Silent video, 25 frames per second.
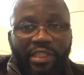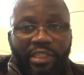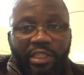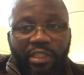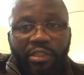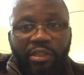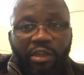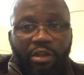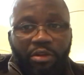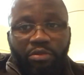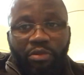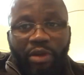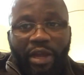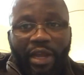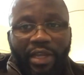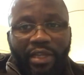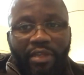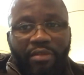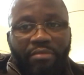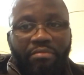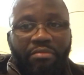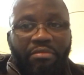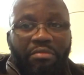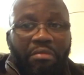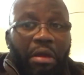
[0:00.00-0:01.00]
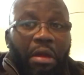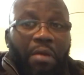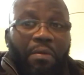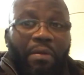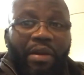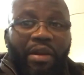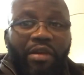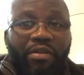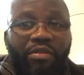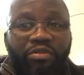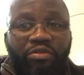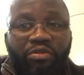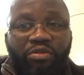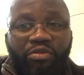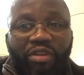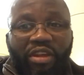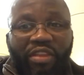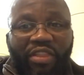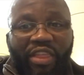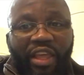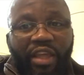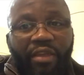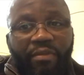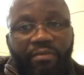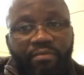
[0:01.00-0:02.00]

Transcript: is not right, I'd rather not do nothing.